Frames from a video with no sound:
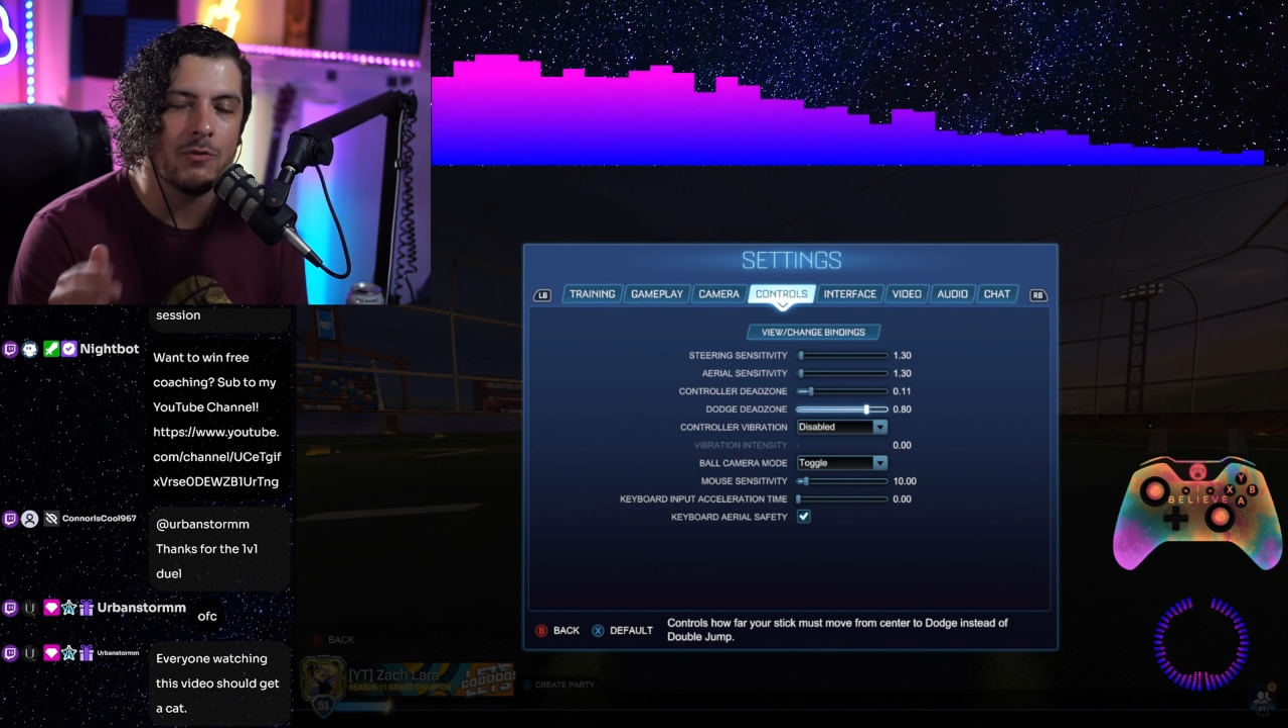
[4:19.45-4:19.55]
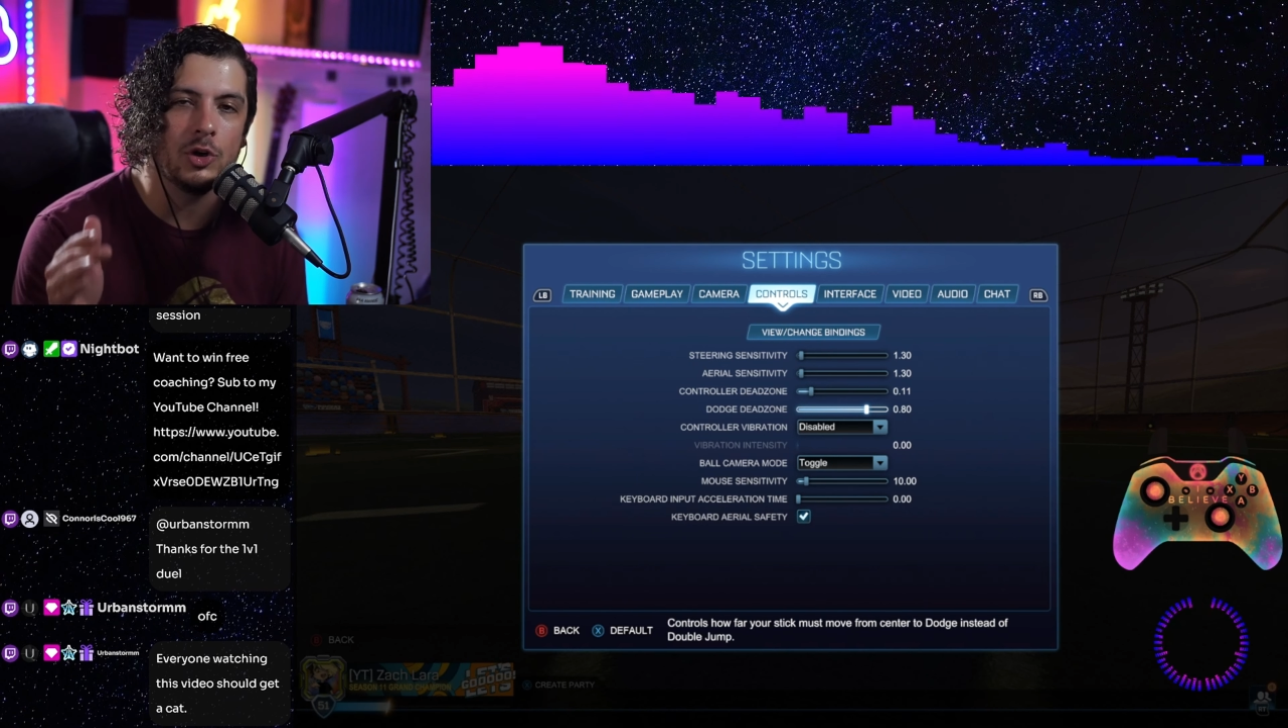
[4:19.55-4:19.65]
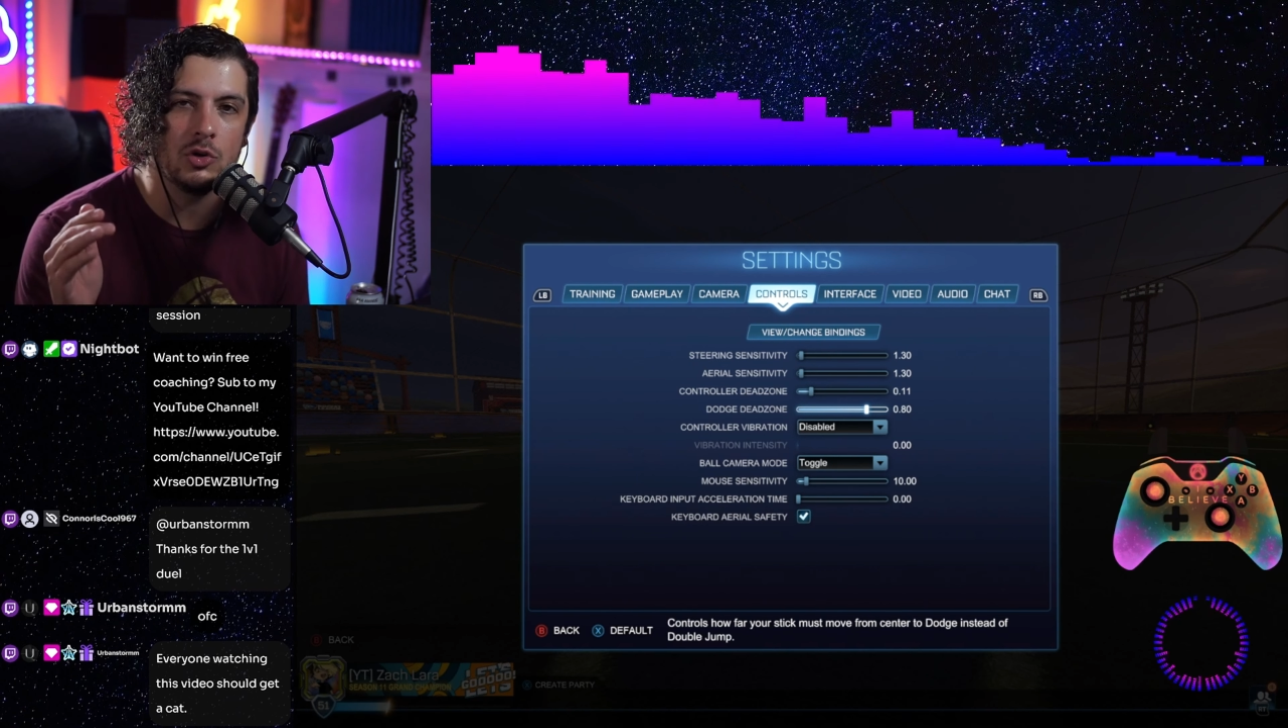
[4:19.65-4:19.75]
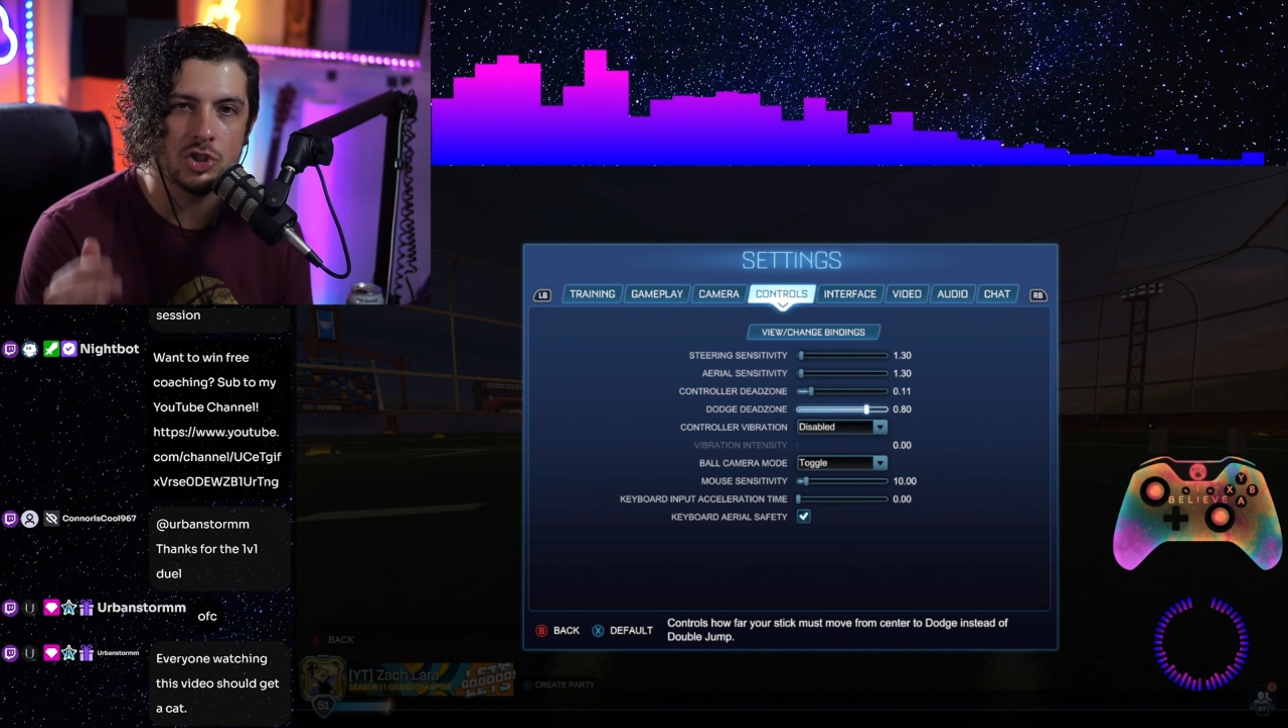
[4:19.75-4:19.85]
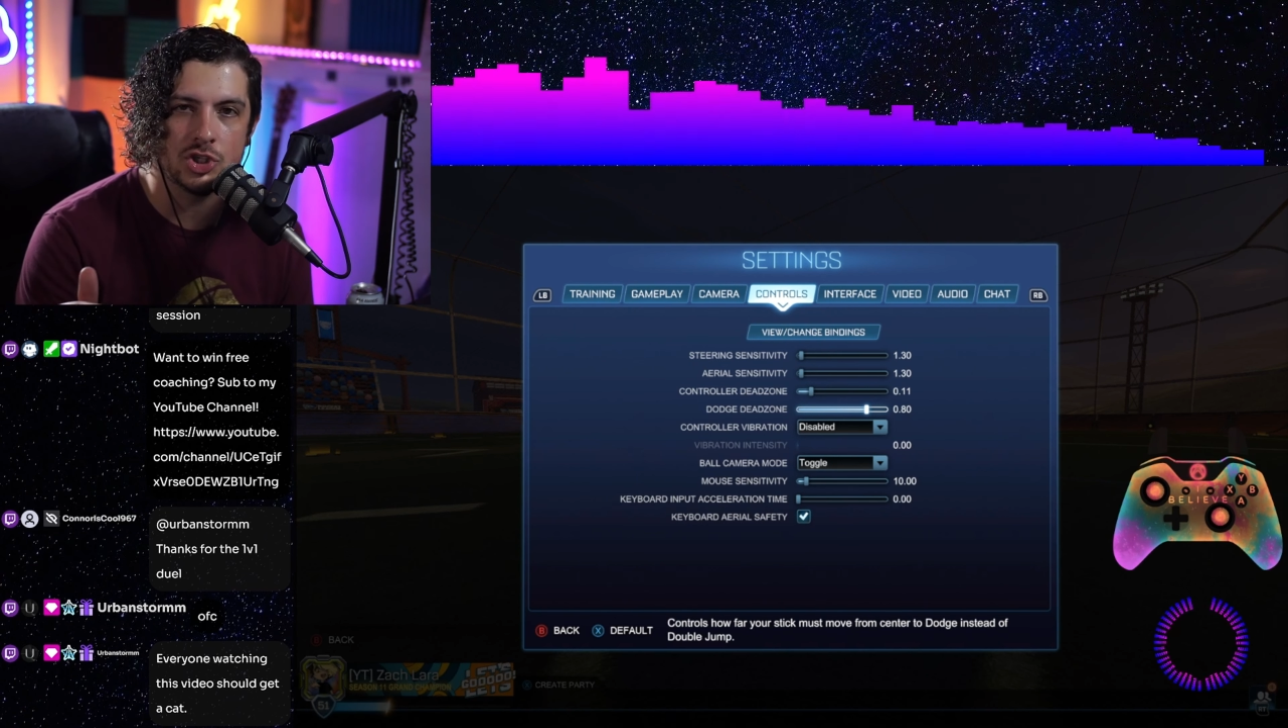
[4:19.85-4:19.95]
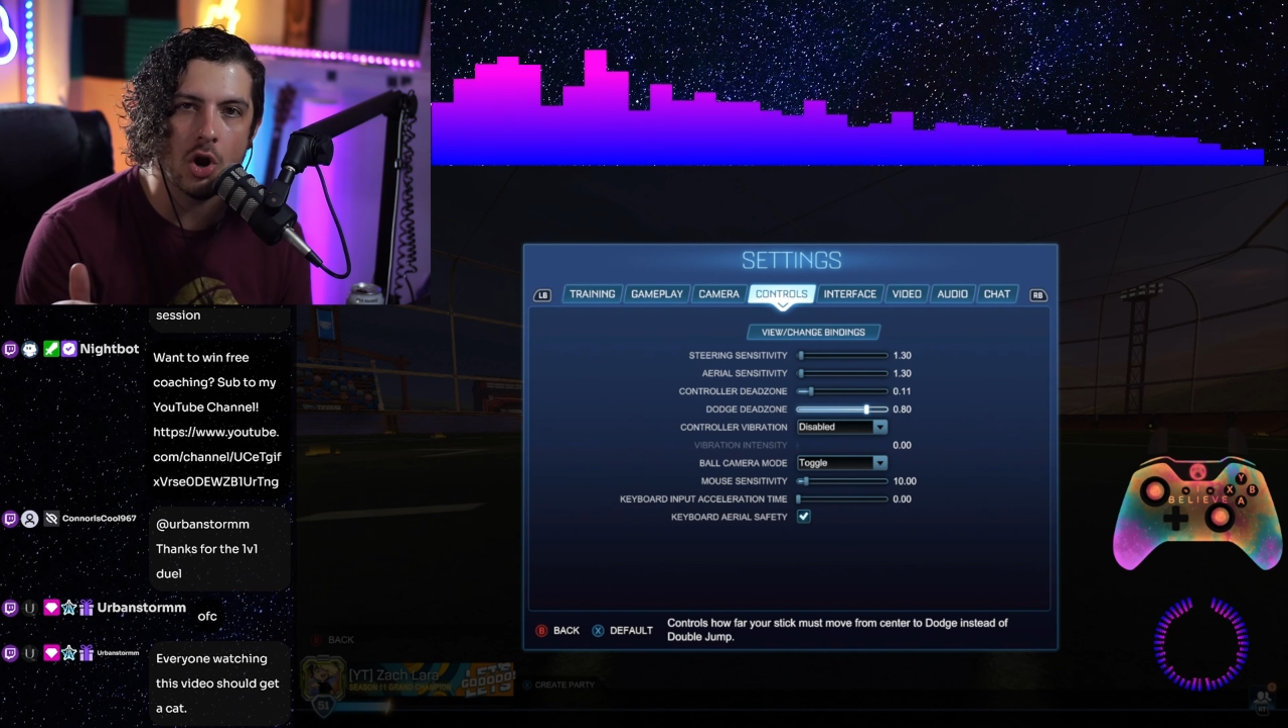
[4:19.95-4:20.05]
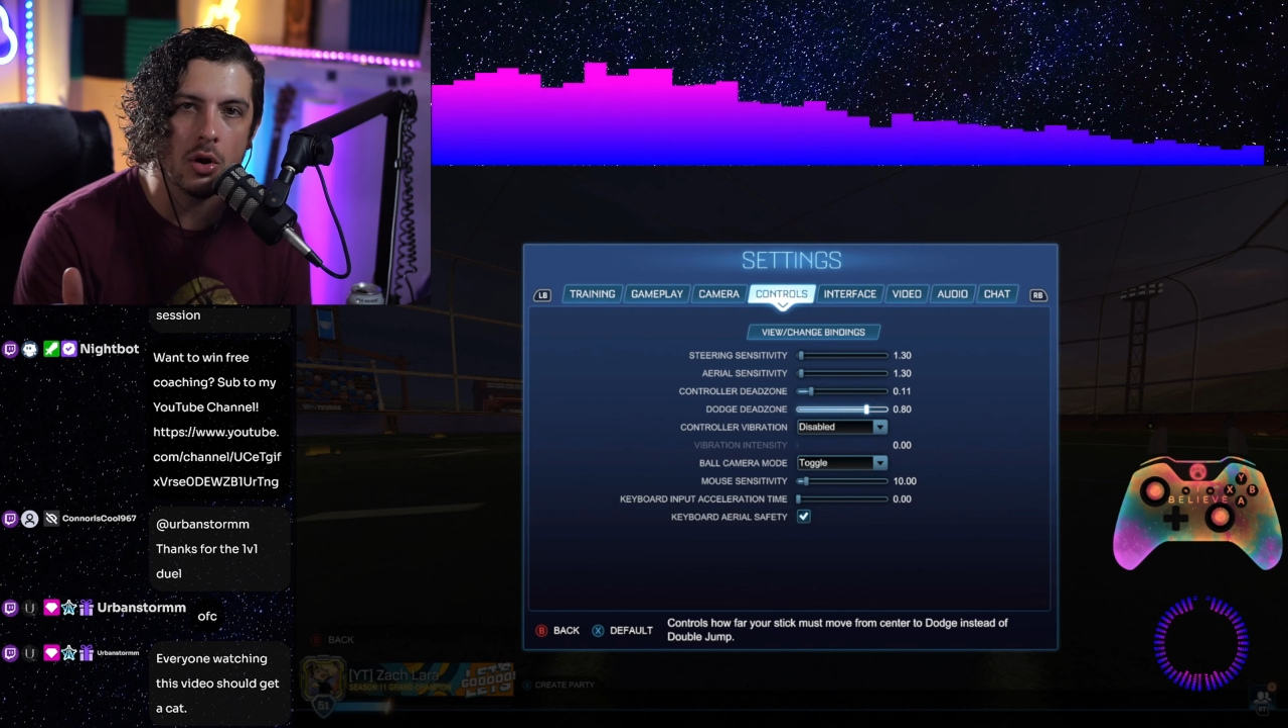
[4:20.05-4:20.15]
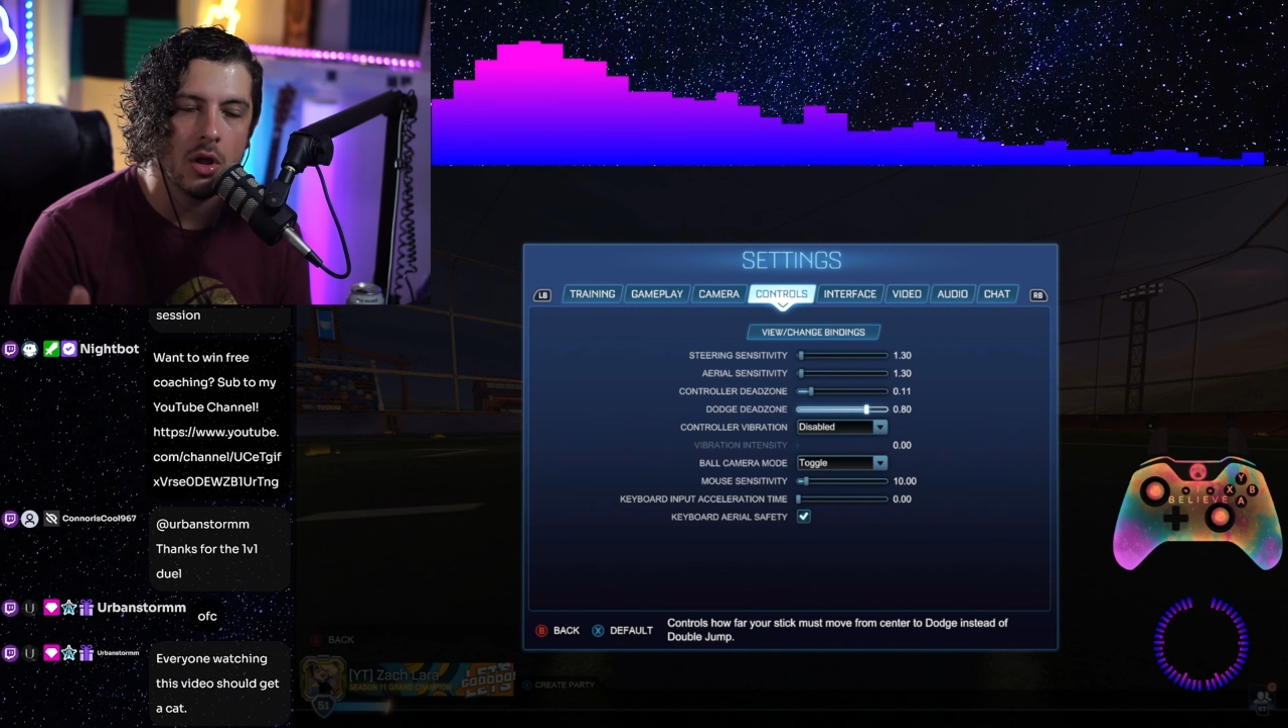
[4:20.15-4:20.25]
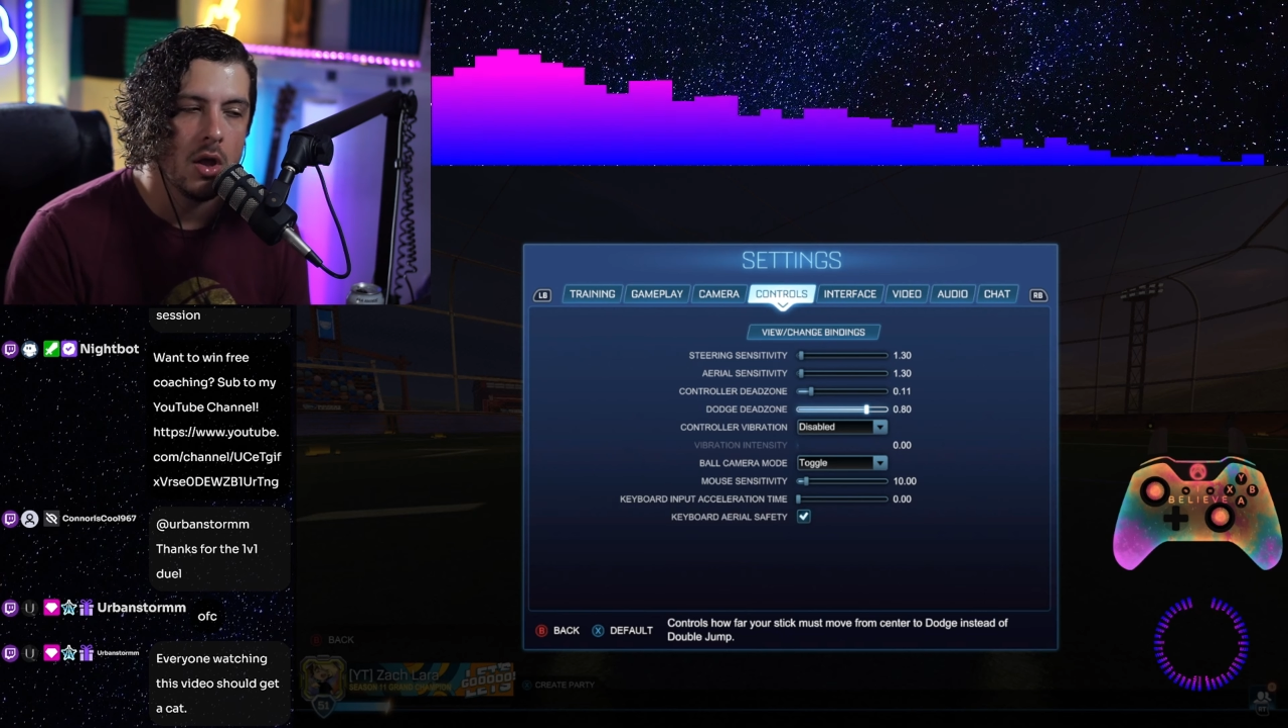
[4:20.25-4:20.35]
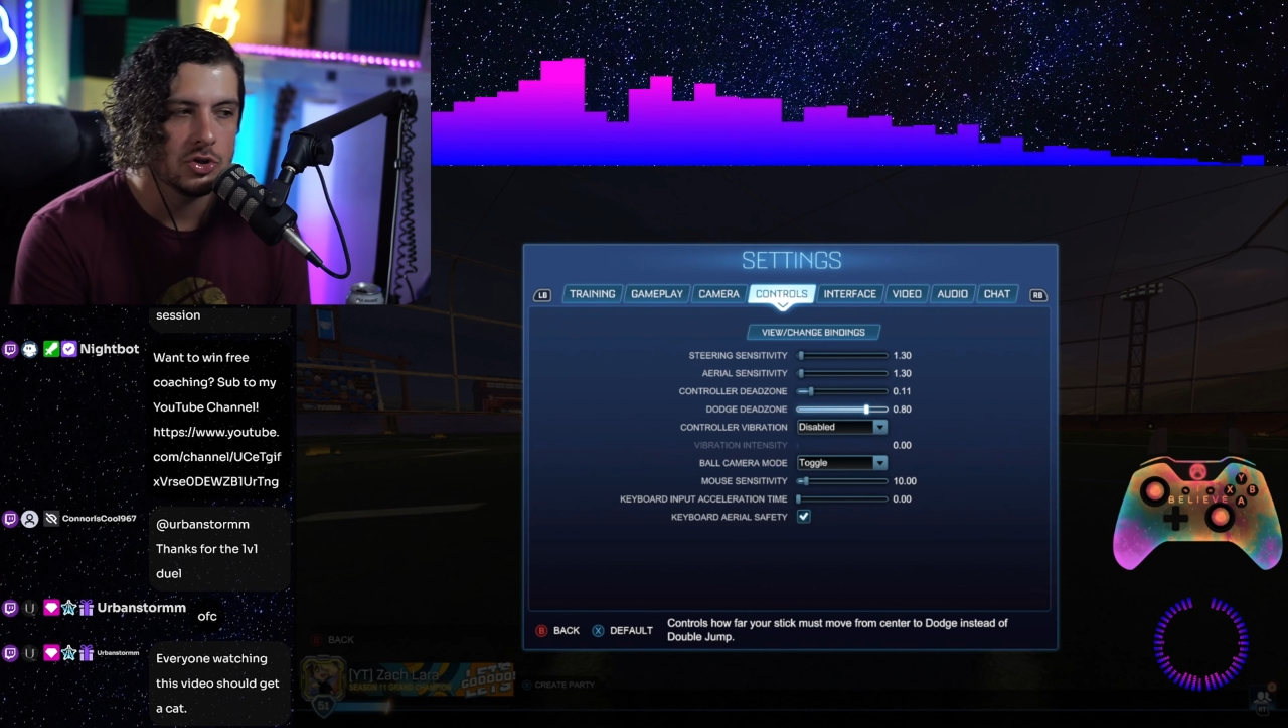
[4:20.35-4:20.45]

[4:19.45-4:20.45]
when you start.